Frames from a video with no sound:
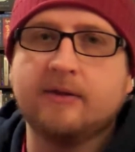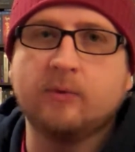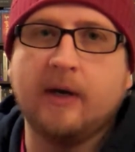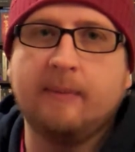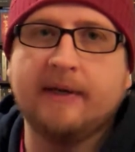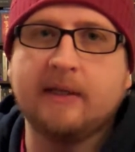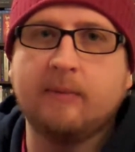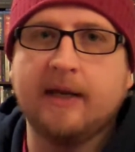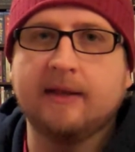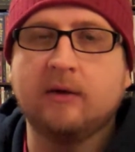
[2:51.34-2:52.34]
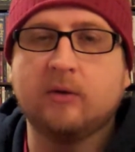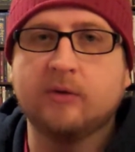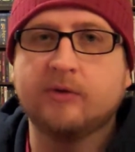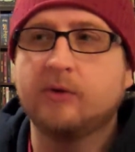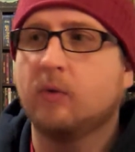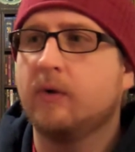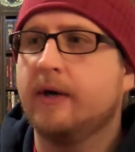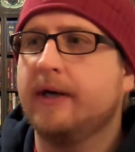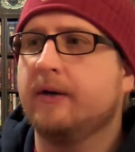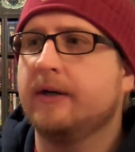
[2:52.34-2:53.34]
is one I picked up at a local store
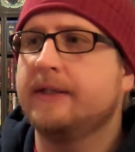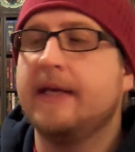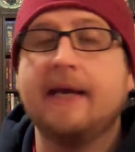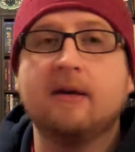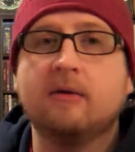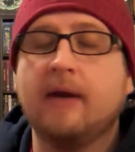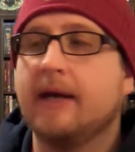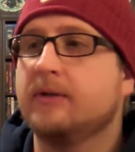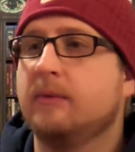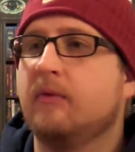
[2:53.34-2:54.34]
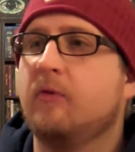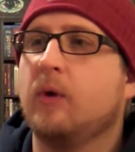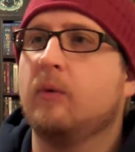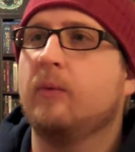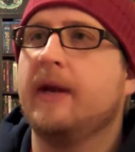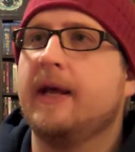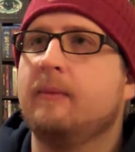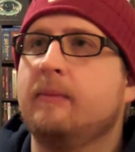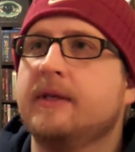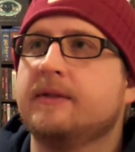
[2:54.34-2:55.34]
here in town, actually before it went out
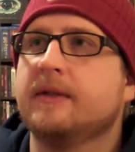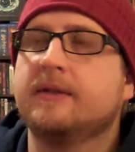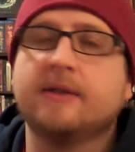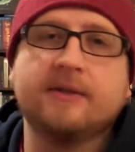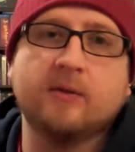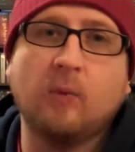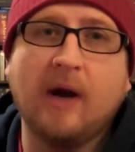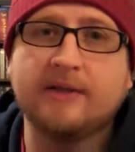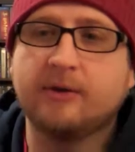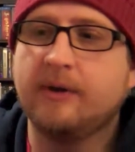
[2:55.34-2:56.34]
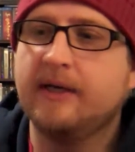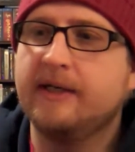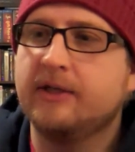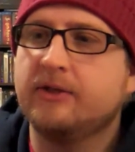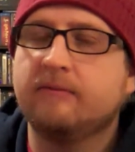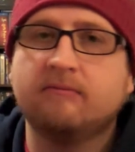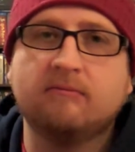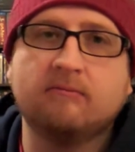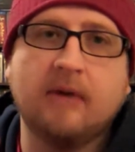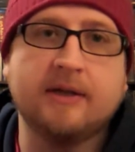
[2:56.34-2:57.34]
of business. This is a widescreen edition.
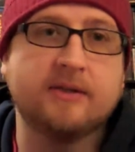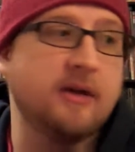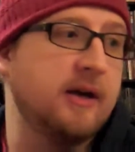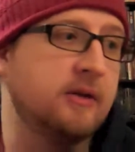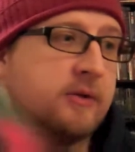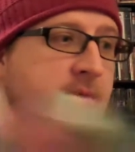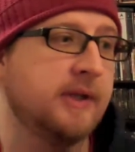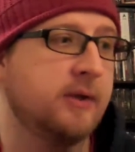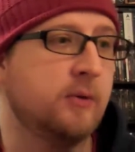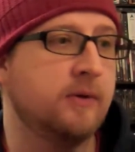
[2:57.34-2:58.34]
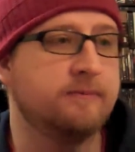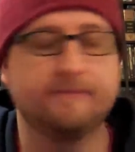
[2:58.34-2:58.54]
I just thought it looked really cool.